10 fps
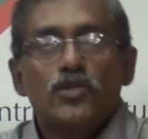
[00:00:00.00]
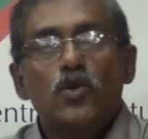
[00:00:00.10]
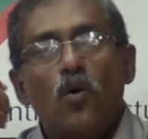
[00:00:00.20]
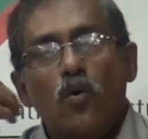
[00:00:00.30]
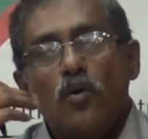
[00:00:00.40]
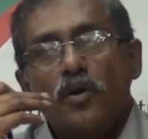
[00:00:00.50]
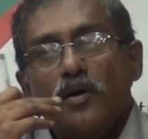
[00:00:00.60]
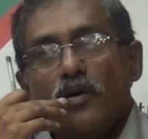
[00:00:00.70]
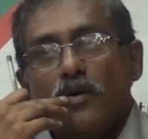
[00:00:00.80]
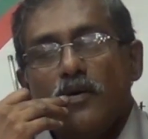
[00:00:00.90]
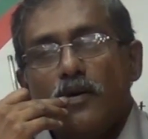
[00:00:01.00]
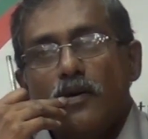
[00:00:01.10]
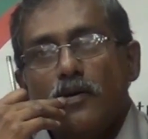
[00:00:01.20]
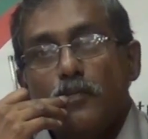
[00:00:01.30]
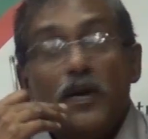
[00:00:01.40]
So,
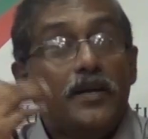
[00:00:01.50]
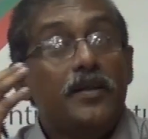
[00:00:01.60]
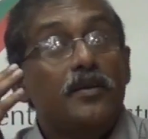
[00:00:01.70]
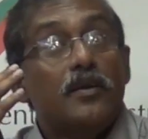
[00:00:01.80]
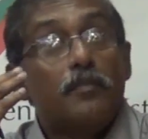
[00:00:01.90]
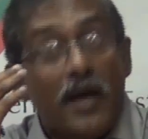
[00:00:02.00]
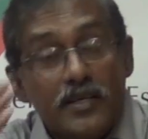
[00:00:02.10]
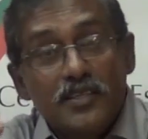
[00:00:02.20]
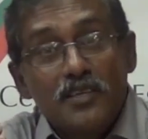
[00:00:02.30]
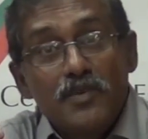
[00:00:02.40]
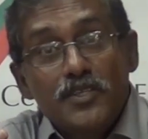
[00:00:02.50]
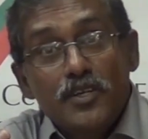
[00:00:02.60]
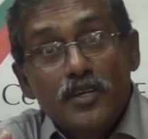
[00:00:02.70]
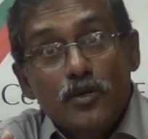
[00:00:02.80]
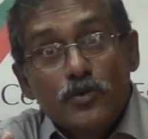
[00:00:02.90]
but in Paris
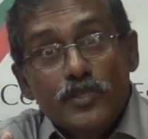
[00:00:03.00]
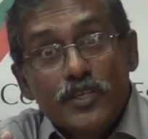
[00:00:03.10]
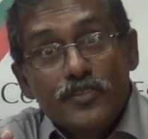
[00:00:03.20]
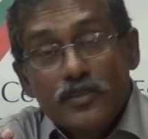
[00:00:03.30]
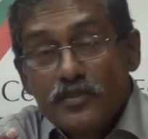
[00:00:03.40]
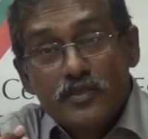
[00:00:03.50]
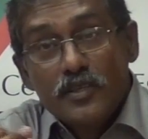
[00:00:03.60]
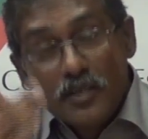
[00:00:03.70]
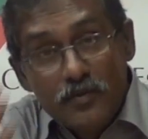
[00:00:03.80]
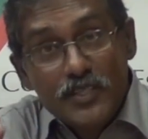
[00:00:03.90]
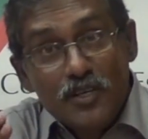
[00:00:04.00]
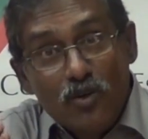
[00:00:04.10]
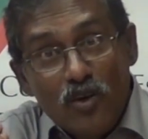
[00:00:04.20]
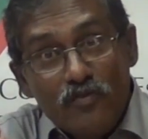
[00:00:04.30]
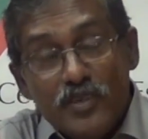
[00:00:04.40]
Convention negotiations, Revision
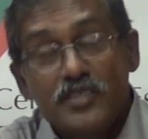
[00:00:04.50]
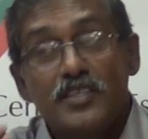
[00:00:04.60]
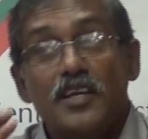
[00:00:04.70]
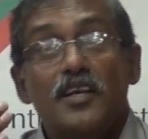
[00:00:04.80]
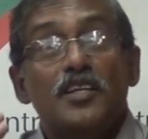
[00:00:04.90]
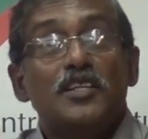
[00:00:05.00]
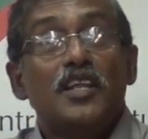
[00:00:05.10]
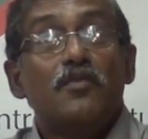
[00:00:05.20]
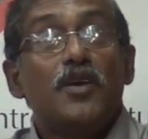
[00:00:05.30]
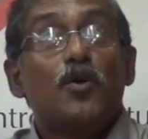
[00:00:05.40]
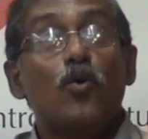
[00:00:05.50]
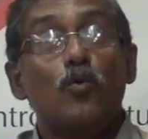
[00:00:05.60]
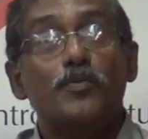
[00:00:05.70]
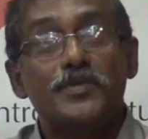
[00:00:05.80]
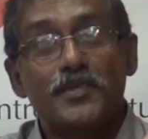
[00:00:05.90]
Conference, there were
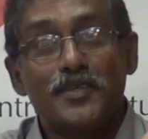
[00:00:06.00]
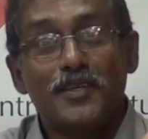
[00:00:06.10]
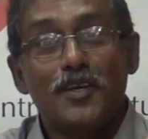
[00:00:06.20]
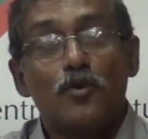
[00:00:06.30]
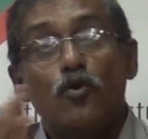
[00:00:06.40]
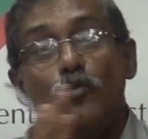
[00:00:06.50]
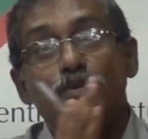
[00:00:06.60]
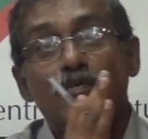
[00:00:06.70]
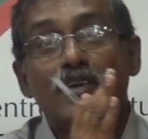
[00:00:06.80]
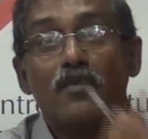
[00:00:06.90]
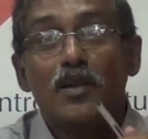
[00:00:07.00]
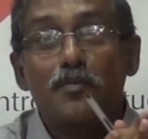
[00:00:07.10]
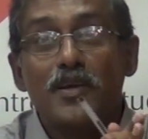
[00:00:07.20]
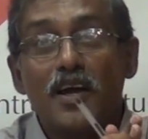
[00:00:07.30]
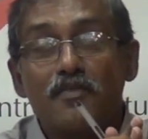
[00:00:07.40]
groups of
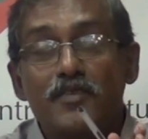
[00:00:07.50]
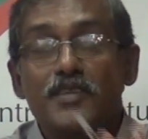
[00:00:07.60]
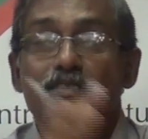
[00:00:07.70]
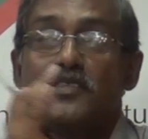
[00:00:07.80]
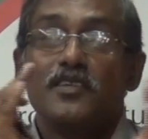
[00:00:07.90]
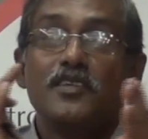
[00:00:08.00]
developing countries,